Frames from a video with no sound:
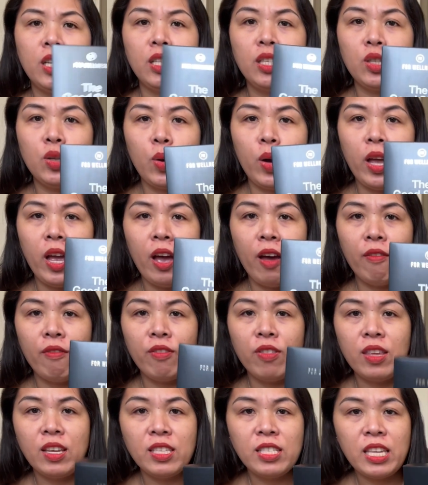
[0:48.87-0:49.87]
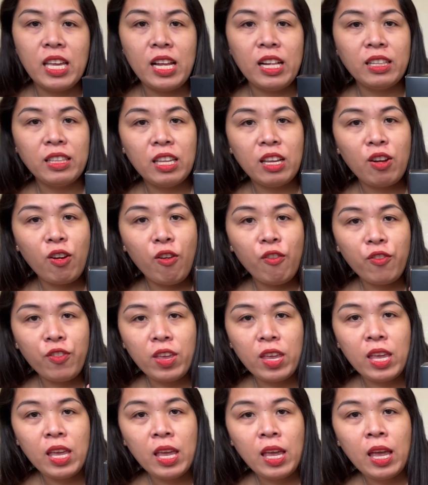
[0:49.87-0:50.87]
So I have this healthy
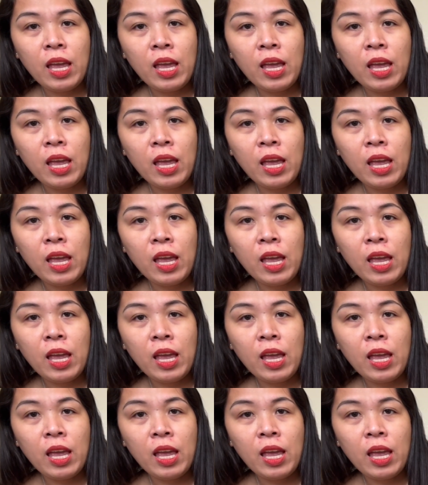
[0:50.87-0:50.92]
coffee